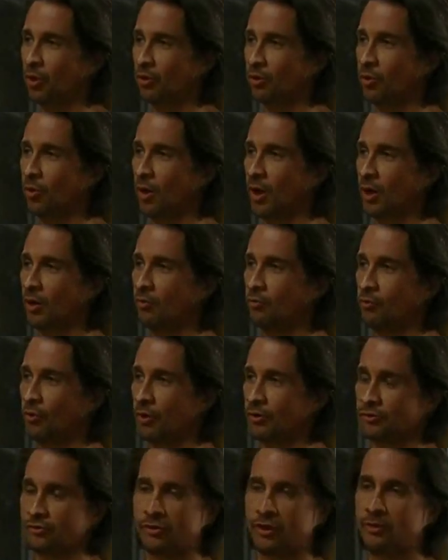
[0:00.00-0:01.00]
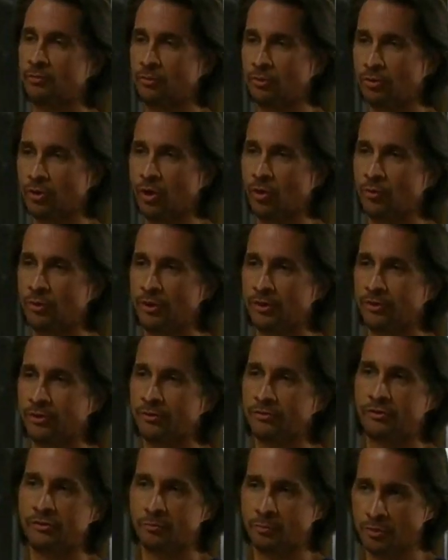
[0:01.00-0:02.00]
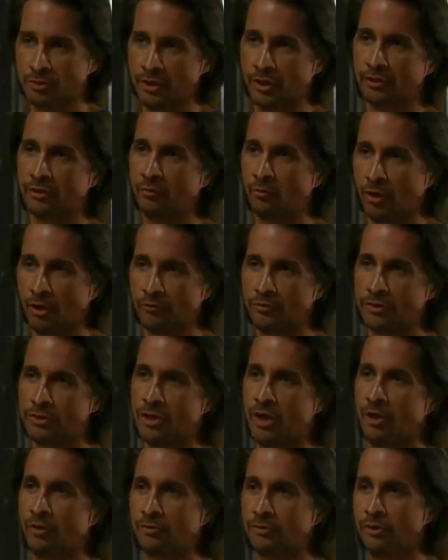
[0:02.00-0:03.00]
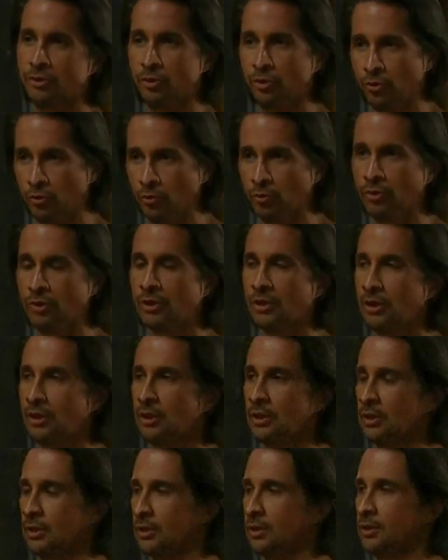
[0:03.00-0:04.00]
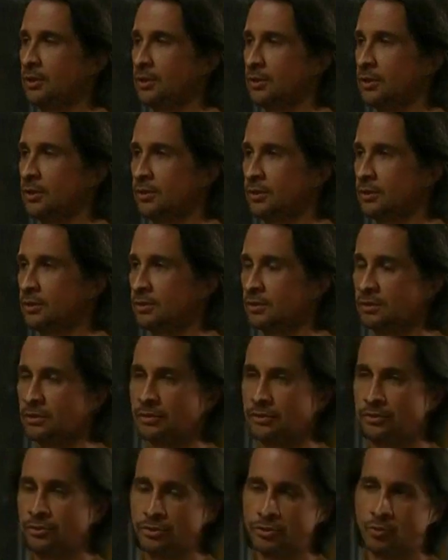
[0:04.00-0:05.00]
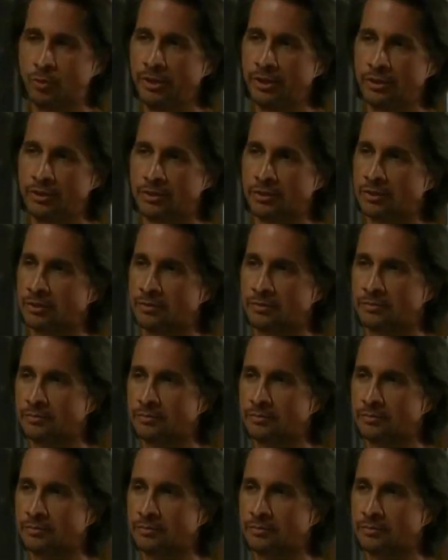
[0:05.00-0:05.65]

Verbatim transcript: we all know how far Sonny will go when he thinks he's protecting one of his own. You, you're his weakness.